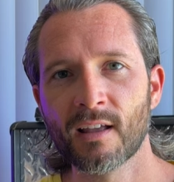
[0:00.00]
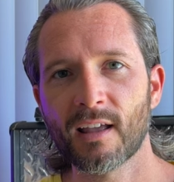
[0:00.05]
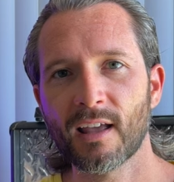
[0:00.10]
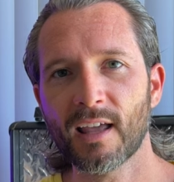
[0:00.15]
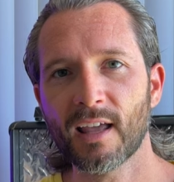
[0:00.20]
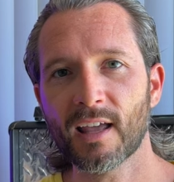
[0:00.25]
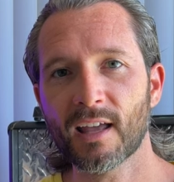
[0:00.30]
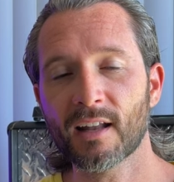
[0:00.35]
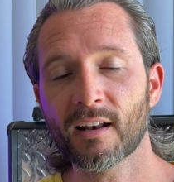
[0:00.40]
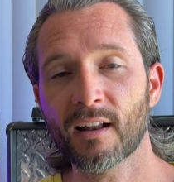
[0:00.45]

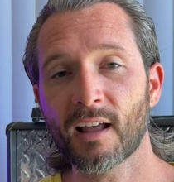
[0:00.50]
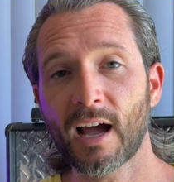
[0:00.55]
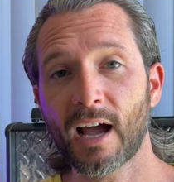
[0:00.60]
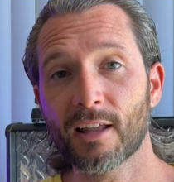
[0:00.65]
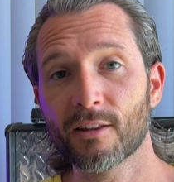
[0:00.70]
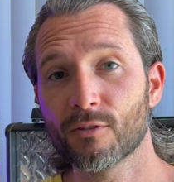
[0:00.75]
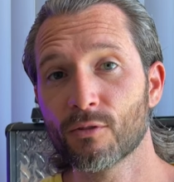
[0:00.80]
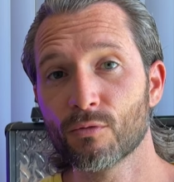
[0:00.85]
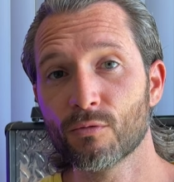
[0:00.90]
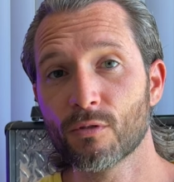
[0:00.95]
And I
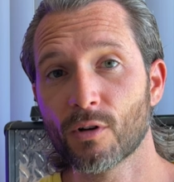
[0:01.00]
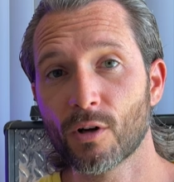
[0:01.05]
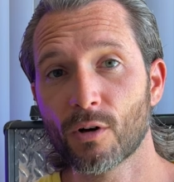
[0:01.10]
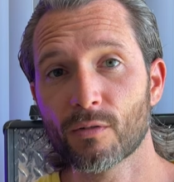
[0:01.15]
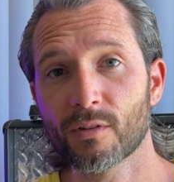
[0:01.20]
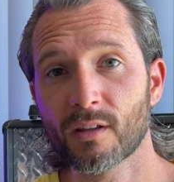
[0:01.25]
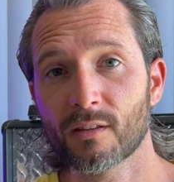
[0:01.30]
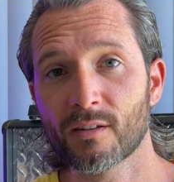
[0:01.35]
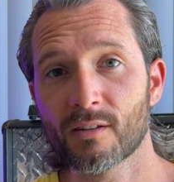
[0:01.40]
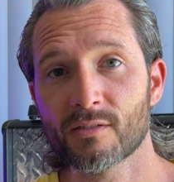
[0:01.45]
do know
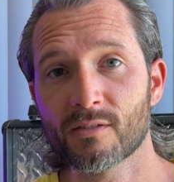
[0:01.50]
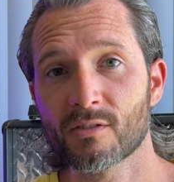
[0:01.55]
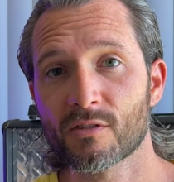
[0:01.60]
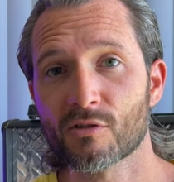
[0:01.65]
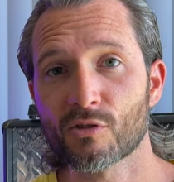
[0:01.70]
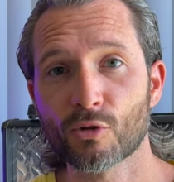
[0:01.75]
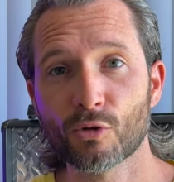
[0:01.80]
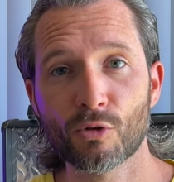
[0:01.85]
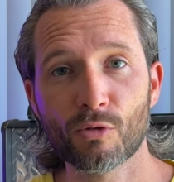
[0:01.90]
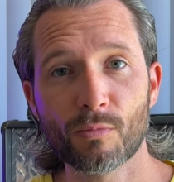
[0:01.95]
that this is
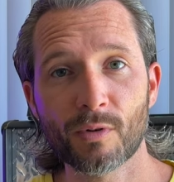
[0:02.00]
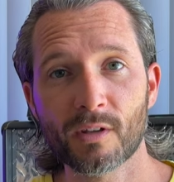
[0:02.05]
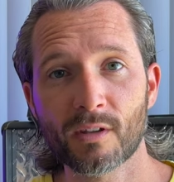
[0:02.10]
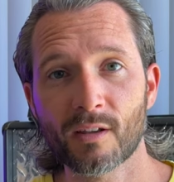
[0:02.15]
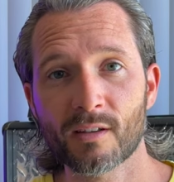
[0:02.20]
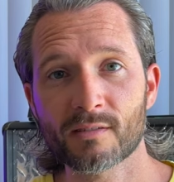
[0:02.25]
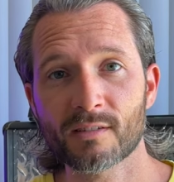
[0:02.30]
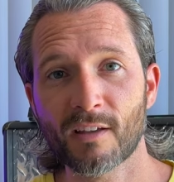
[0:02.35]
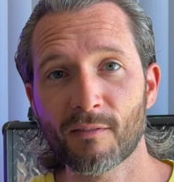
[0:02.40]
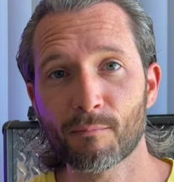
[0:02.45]
true
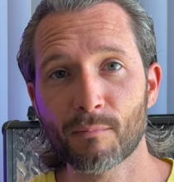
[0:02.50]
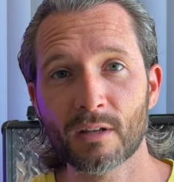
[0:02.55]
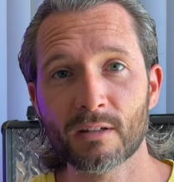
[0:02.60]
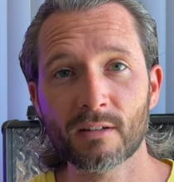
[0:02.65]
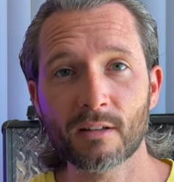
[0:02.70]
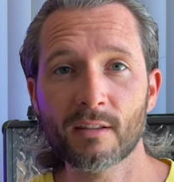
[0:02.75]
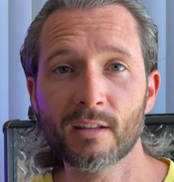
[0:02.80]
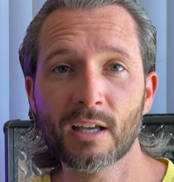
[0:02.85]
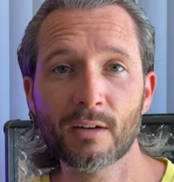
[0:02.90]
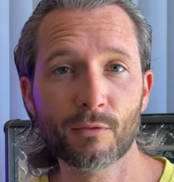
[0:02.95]
because I've been
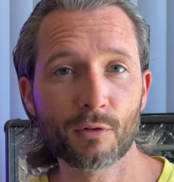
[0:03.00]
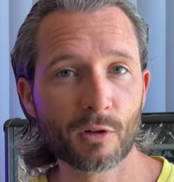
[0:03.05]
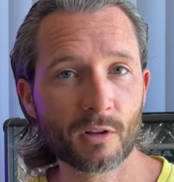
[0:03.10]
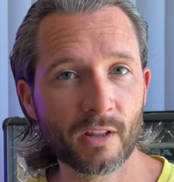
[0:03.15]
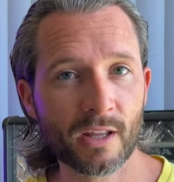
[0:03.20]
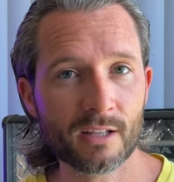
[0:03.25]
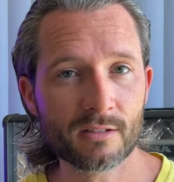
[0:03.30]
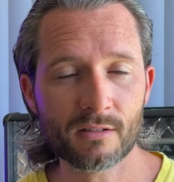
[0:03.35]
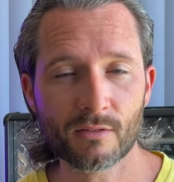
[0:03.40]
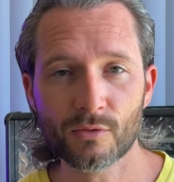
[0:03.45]
to the
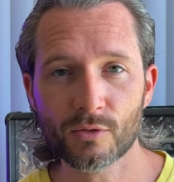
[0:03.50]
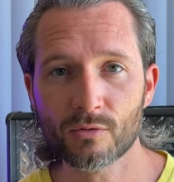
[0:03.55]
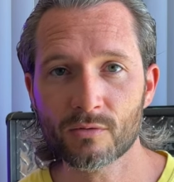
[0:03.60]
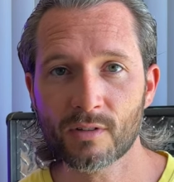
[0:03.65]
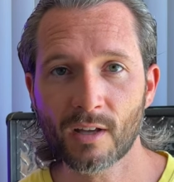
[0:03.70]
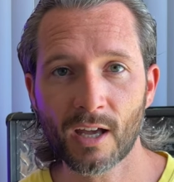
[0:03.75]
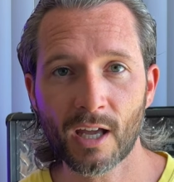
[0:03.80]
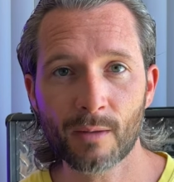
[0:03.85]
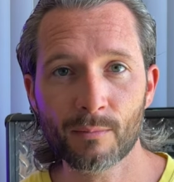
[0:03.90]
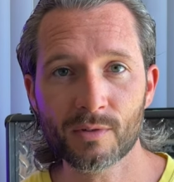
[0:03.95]
Everglades a few
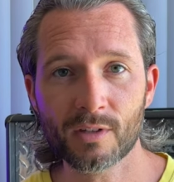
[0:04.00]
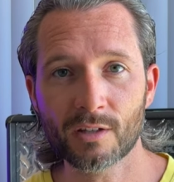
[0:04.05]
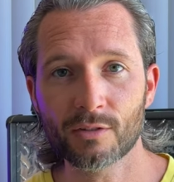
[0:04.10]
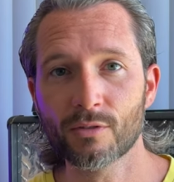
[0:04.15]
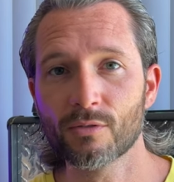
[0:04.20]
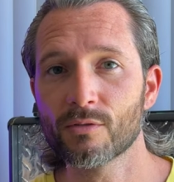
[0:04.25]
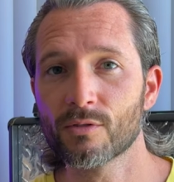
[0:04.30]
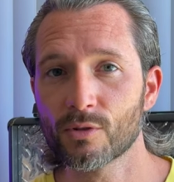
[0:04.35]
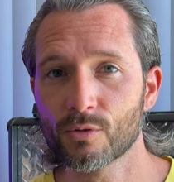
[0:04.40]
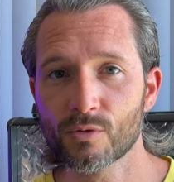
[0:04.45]
times and
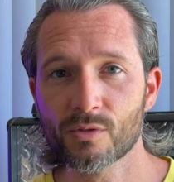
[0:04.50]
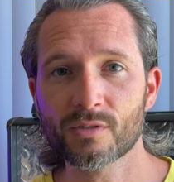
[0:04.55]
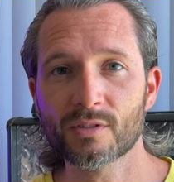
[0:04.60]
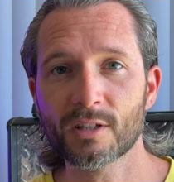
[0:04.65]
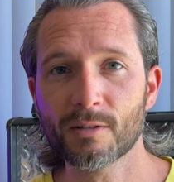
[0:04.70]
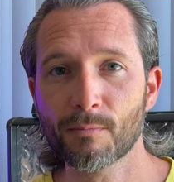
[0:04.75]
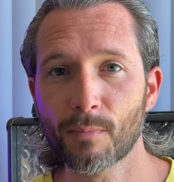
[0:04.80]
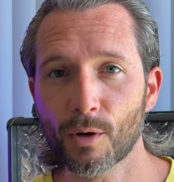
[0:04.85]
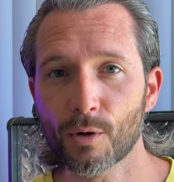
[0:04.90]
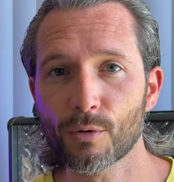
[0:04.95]
you do
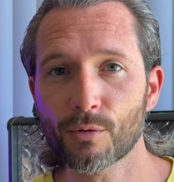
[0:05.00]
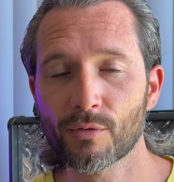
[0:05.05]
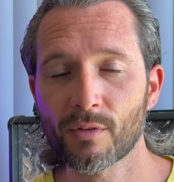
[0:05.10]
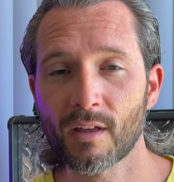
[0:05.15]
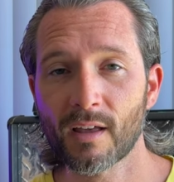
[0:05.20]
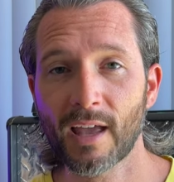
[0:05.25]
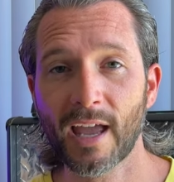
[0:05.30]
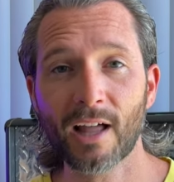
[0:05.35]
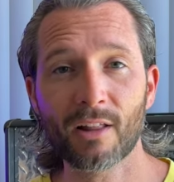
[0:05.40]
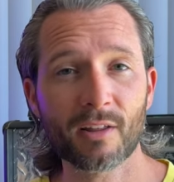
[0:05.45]
see both.
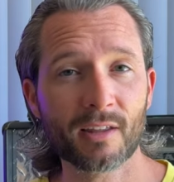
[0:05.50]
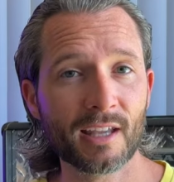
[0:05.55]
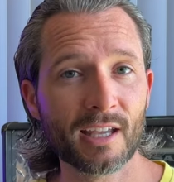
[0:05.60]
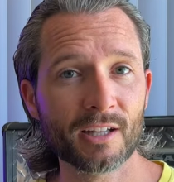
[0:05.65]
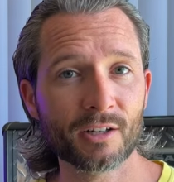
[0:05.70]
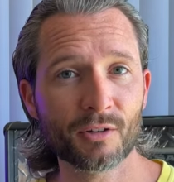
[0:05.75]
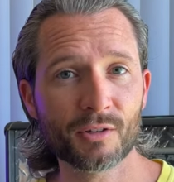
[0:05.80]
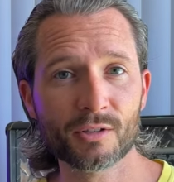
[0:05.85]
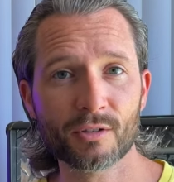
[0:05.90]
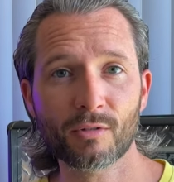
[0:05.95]

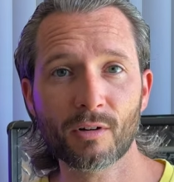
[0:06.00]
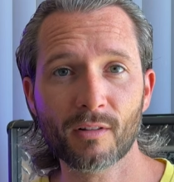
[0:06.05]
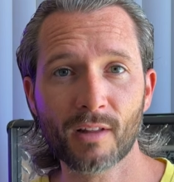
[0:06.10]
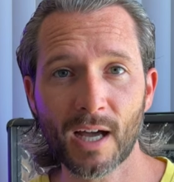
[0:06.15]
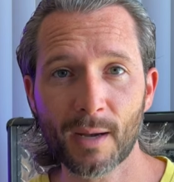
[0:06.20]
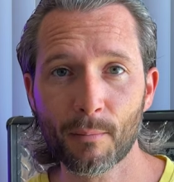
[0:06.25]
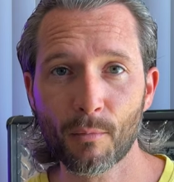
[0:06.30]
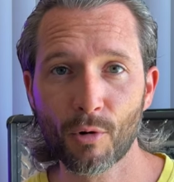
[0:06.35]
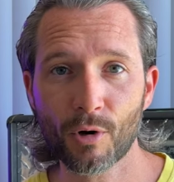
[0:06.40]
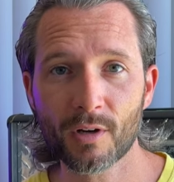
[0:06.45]
Alligators are a
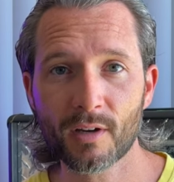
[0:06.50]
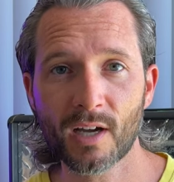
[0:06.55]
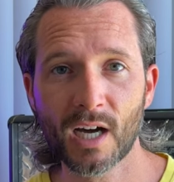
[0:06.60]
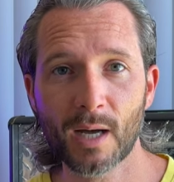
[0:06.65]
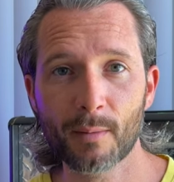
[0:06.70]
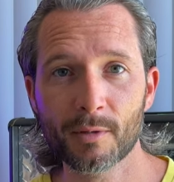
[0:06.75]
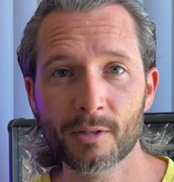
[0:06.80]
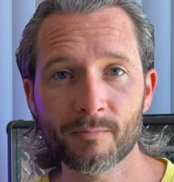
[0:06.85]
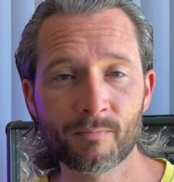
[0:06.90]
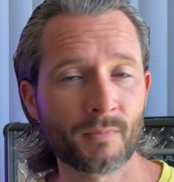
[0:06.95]
lot more
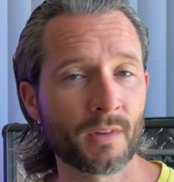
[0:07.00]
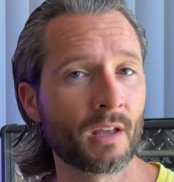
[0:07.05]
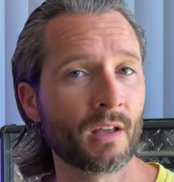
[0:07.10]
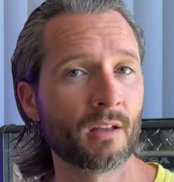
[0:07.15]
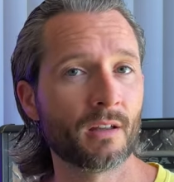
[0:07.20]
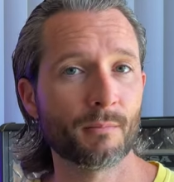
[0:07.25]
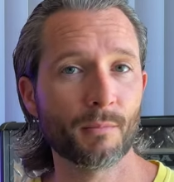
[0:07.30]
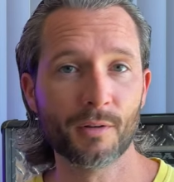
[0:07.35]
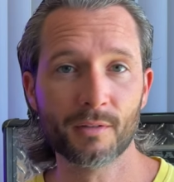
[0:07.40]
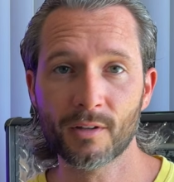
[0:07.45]
common,
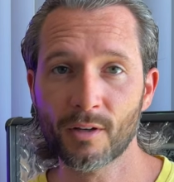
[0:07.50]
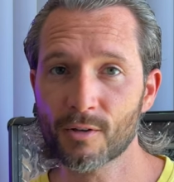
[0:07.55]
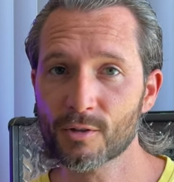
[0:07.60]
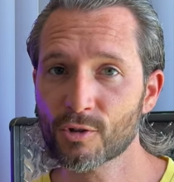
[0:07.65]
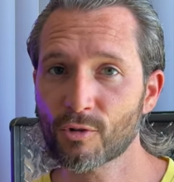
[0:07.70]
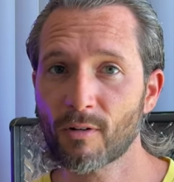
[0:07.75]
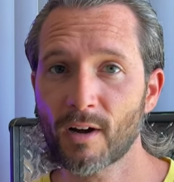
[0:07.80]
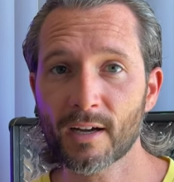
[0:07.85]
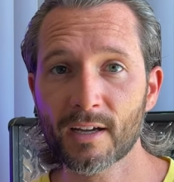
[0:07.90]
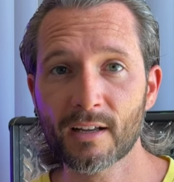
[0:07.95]
but there's
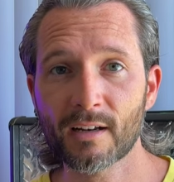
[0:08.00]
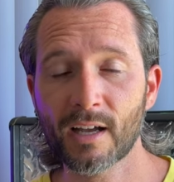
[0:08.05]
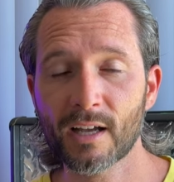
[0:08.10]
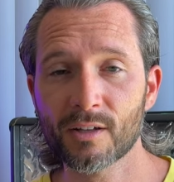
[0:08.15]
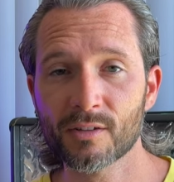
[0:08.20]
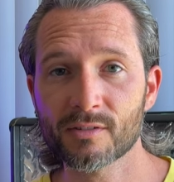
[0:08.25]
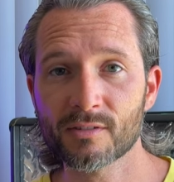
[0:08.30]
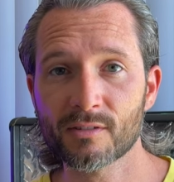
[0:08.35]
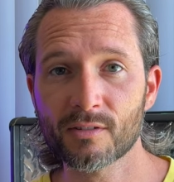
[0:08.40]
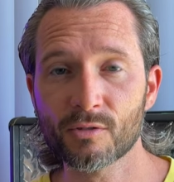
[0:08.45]

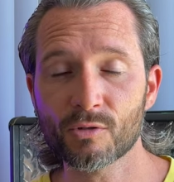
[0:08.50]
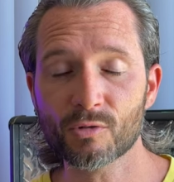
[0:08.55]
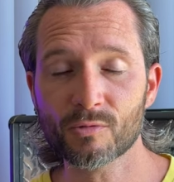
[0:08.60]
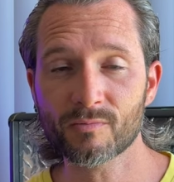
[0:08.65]
crocodiles too.